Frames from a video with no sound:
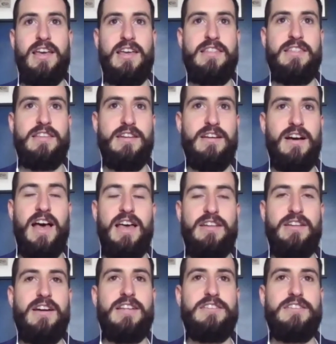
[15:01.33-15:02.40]
at
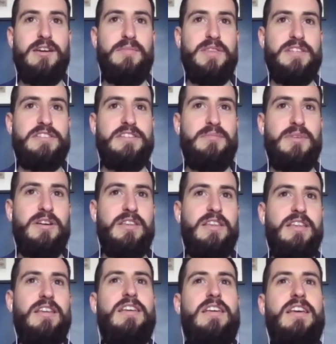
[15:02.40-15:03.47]
night time in the summer,
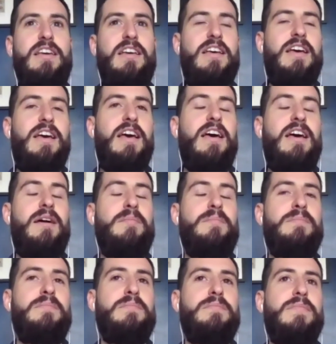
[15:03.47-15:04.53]

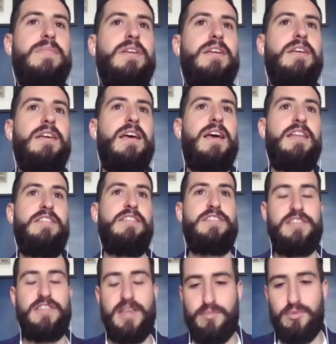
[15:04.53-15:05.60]
and
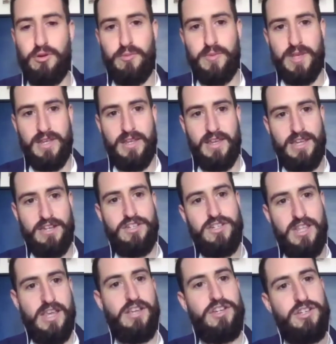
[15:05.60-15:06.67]
they brought me each
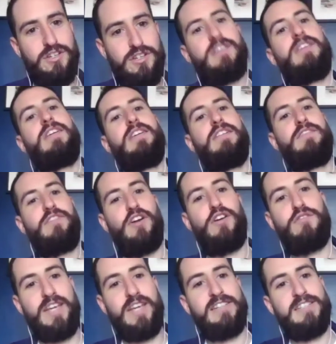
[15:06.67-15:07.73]
dish, the
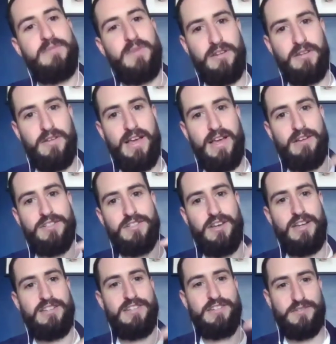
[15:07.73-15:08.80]
whole tasting menu
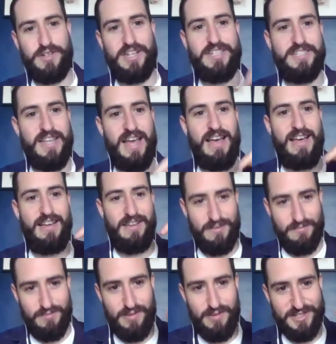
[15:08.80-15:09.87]
outside, so I sat
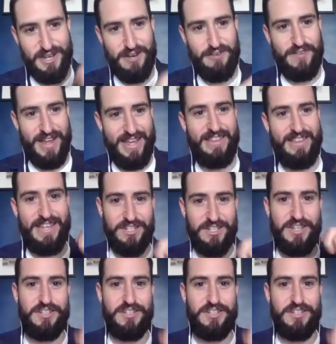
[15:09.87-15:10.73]
by myself and ate each